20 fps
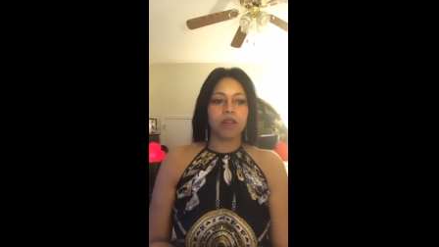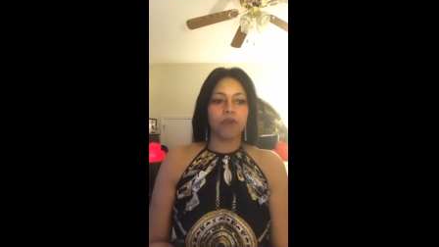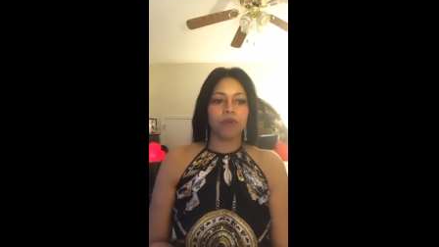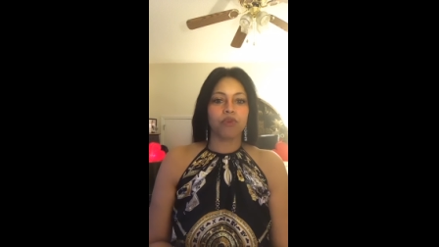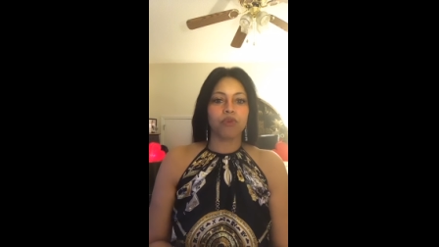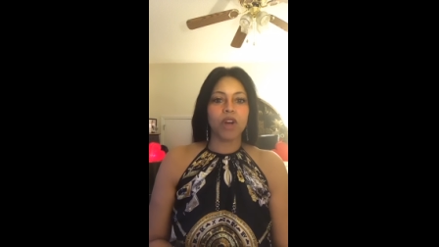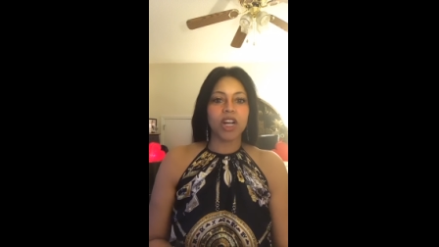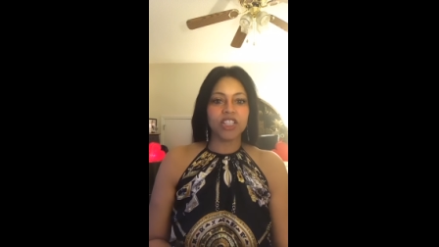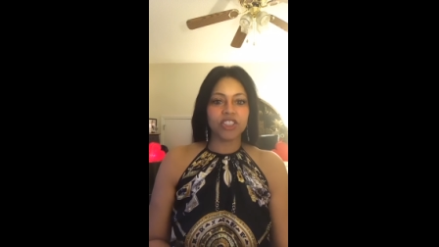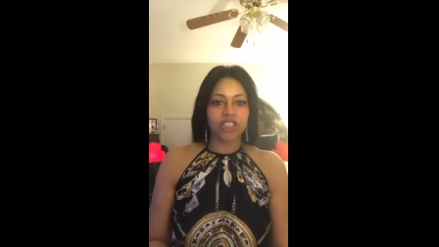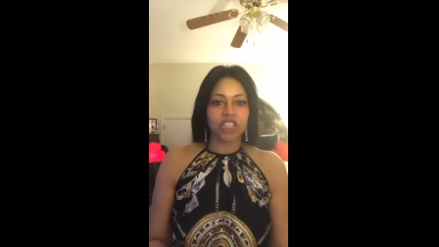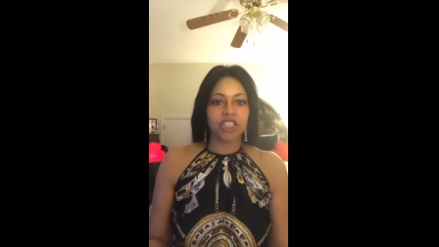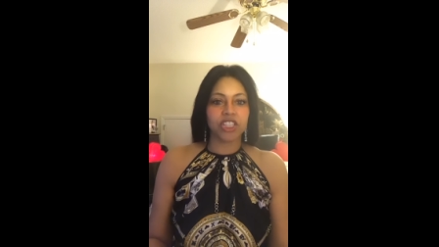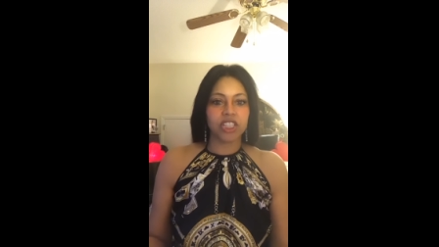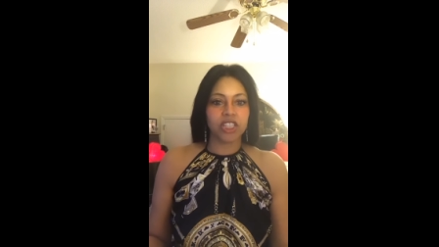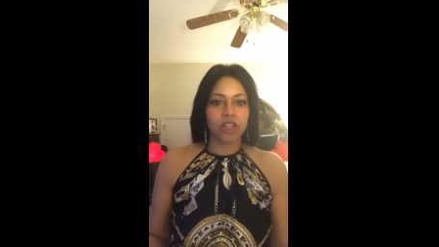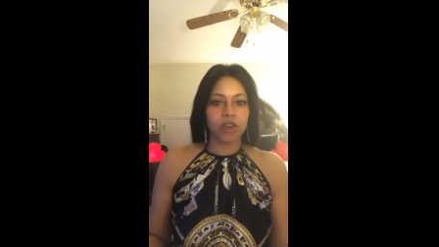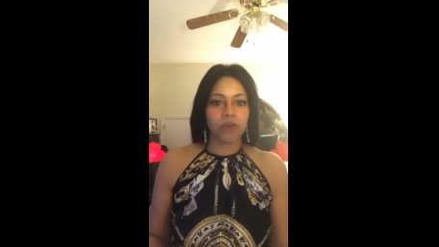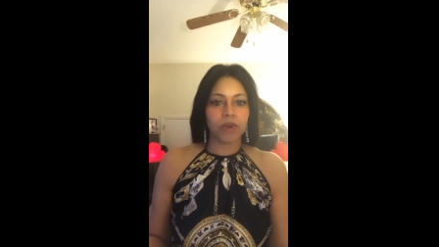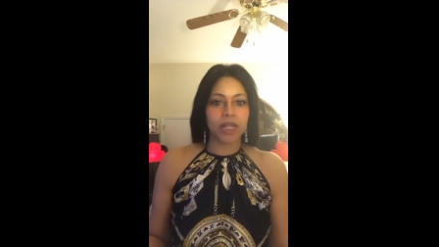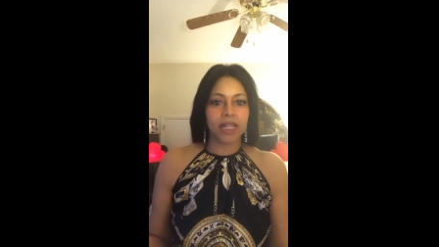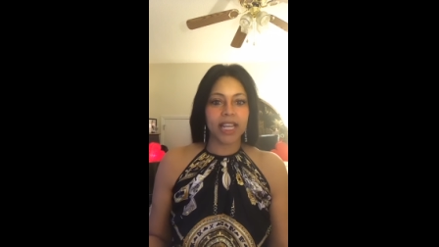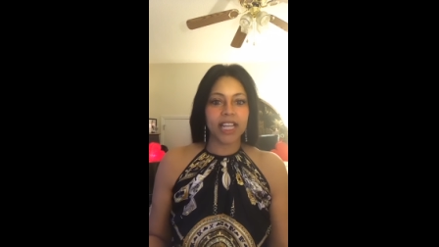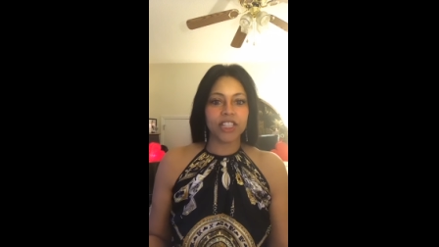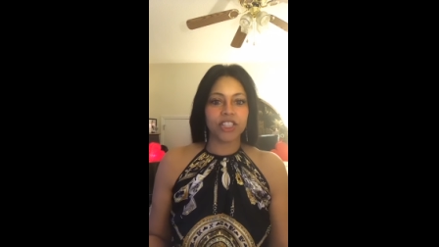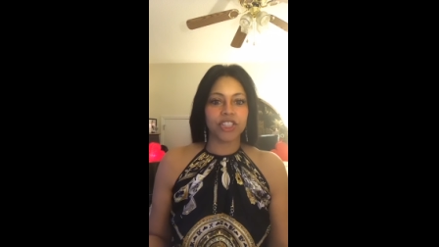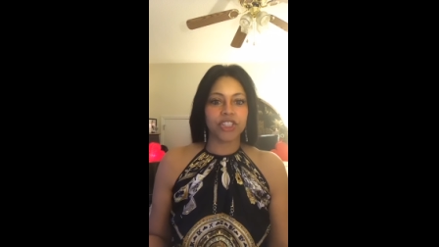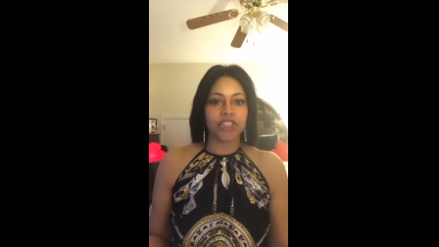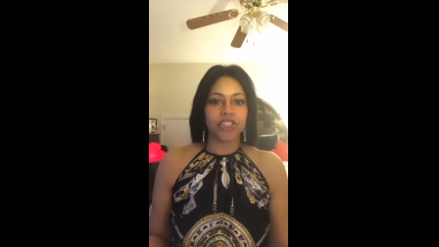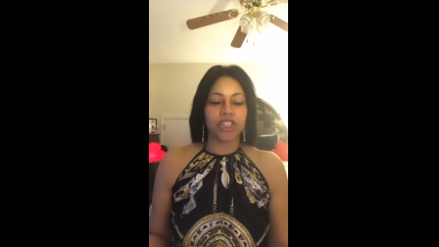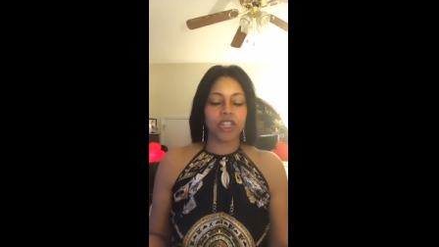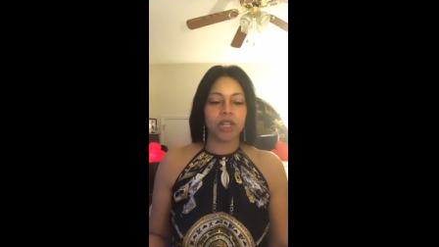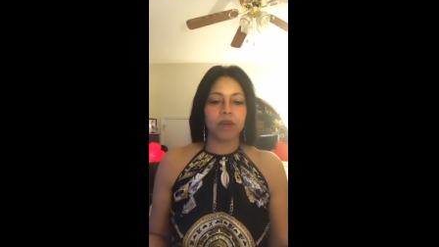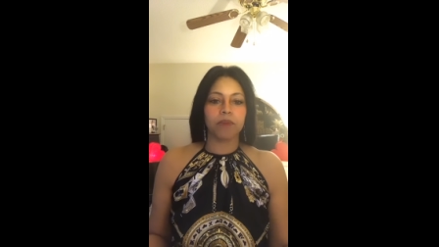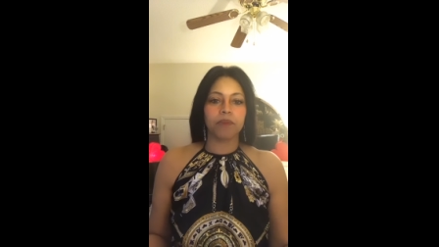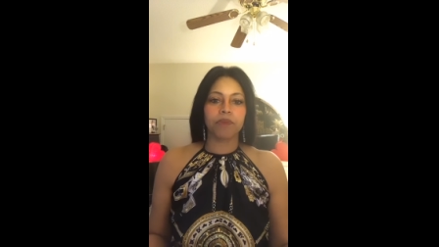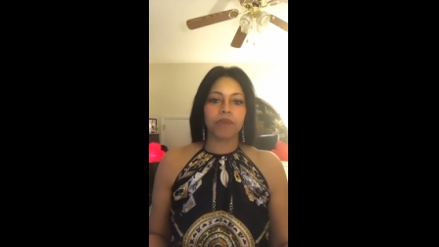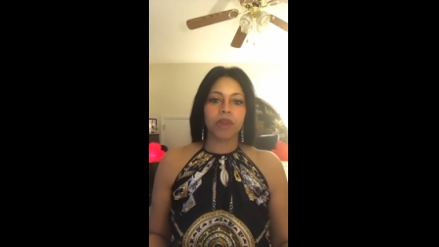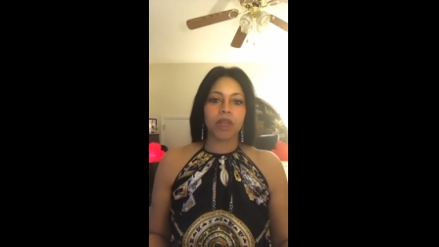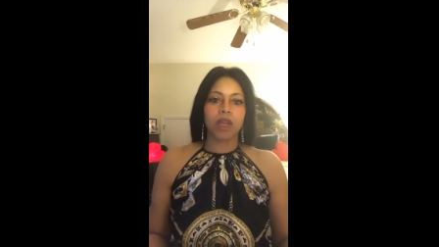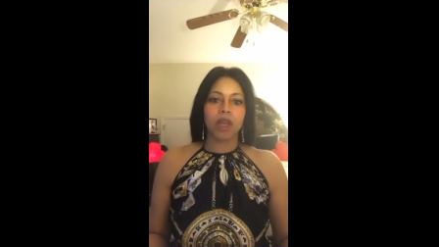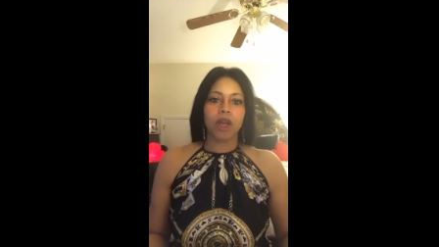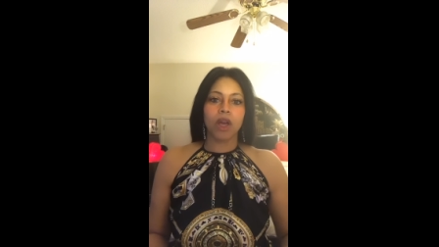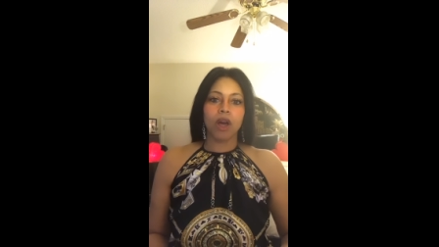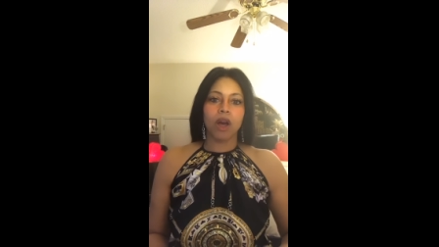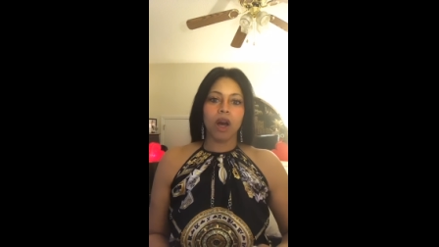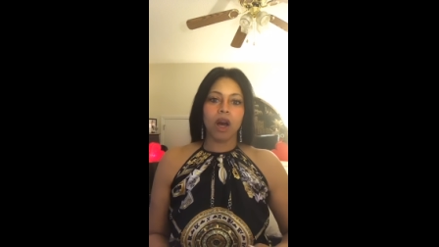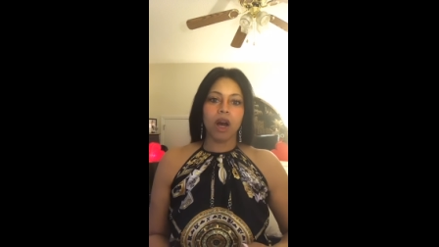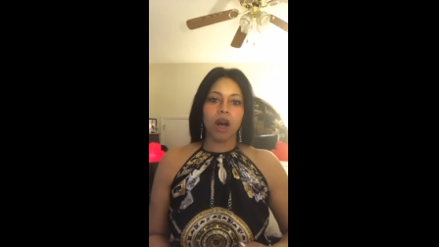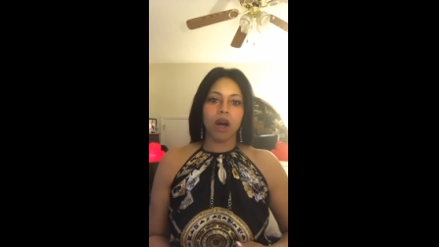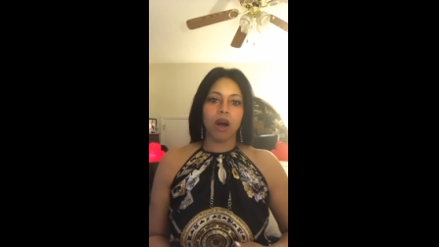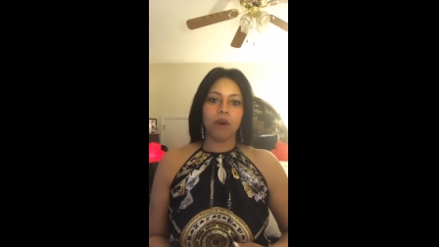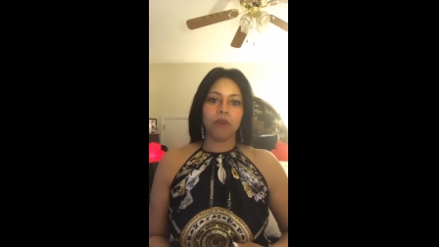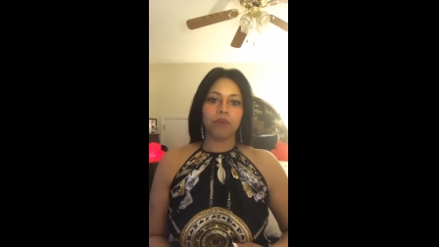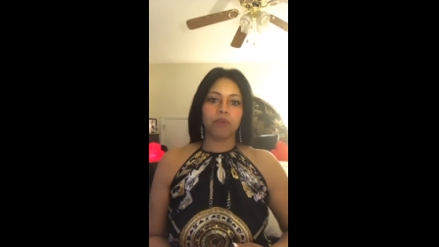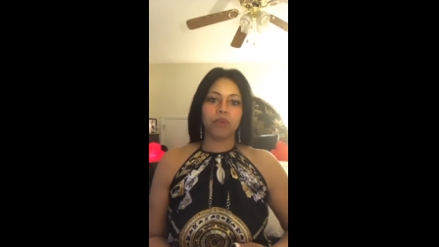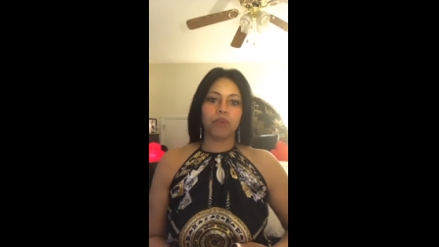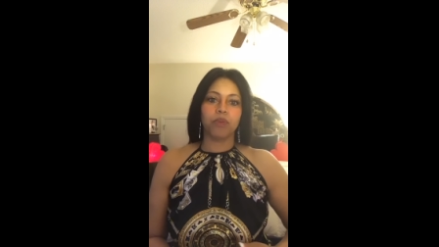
rushed into a relationship uh,